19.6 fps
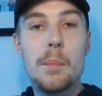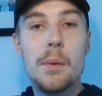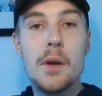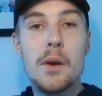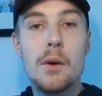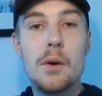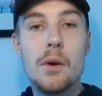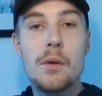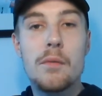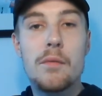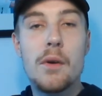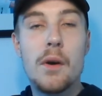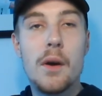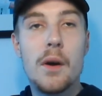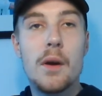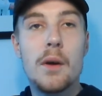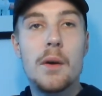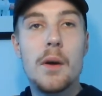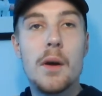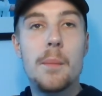But
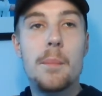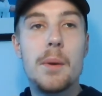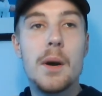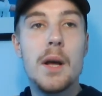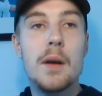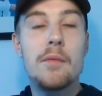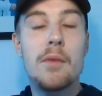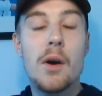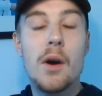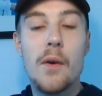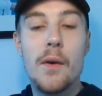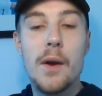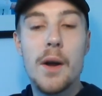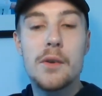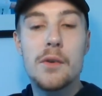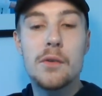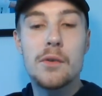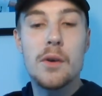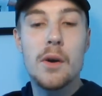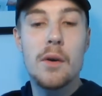for a player of her
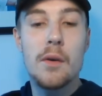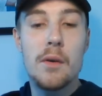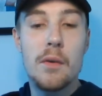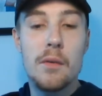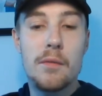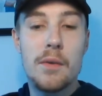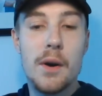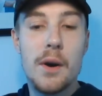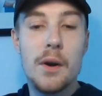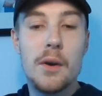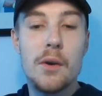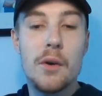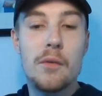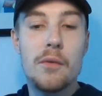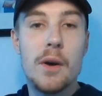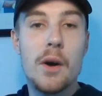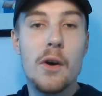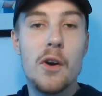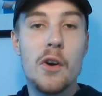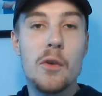age, she's got a very good
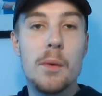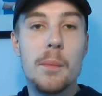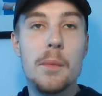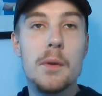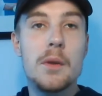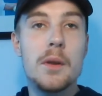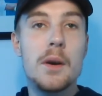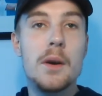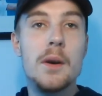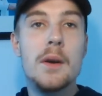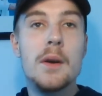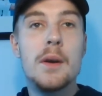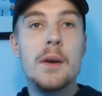record at Wimbledon,